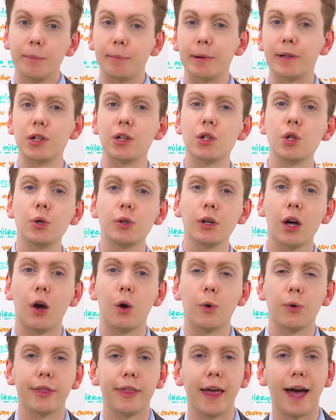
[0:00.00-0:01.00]
but did you
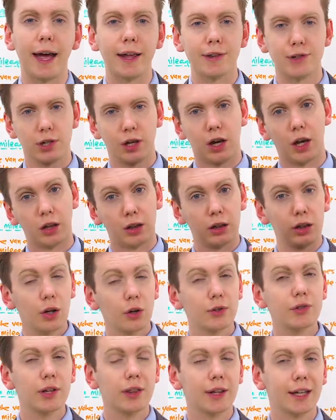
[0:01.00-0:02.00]
know that a
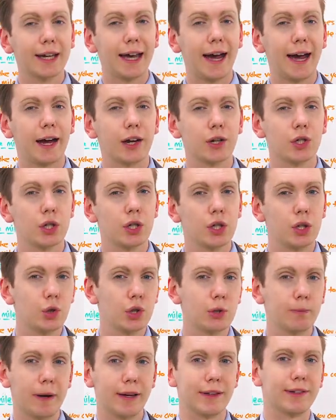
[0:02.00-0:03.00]
lot of the cash you
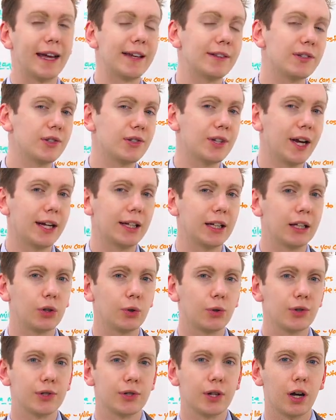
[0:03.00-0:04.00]
spend entertaining
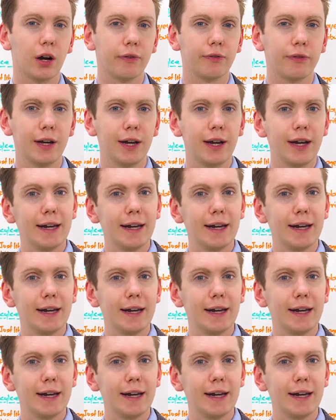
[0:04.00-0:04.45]
your staff